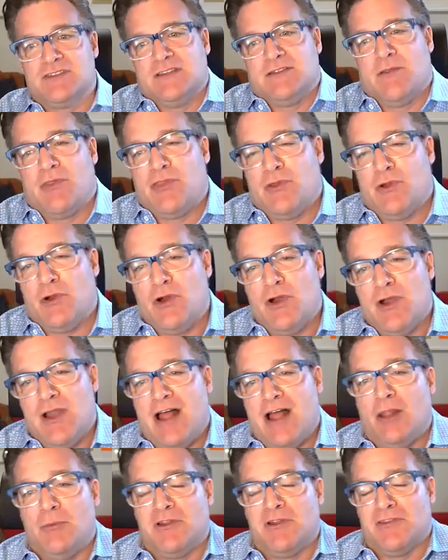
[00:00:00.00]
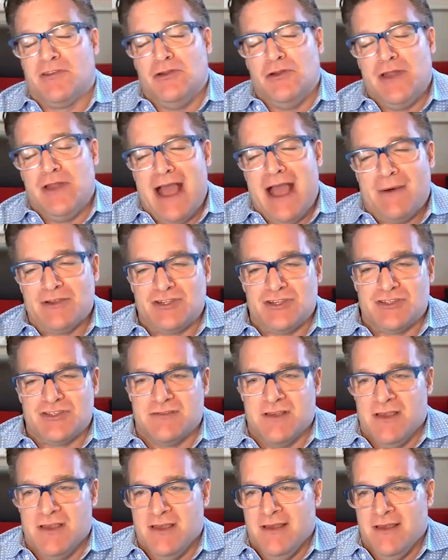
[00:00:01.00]
And the third element of the new now is
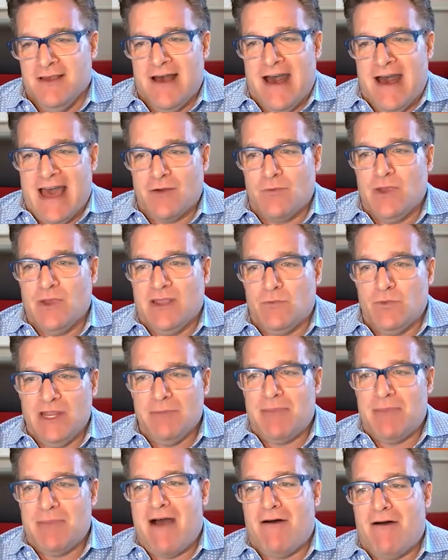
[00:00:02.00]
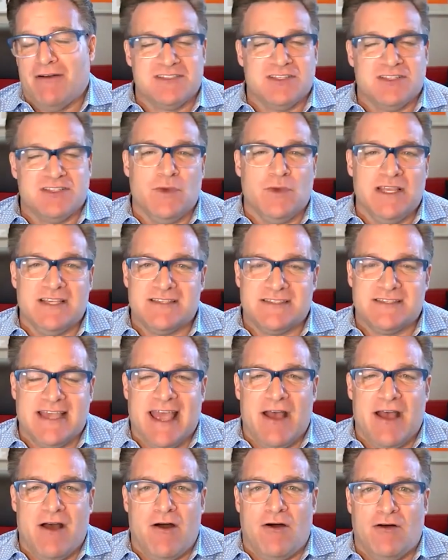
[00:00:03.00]
just how do we rebalance and
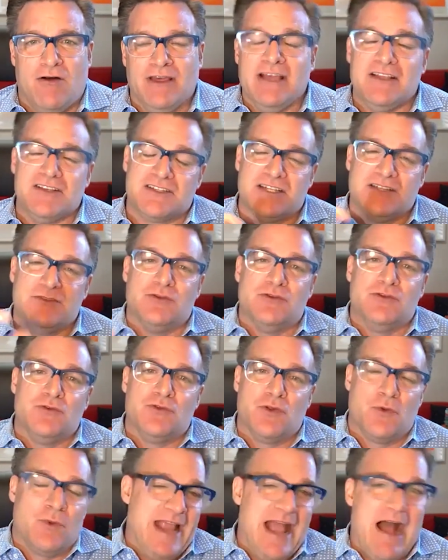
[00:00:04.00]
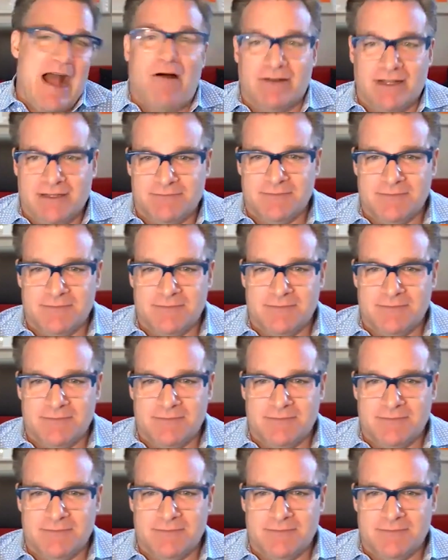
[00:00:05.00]
rescale into the reality?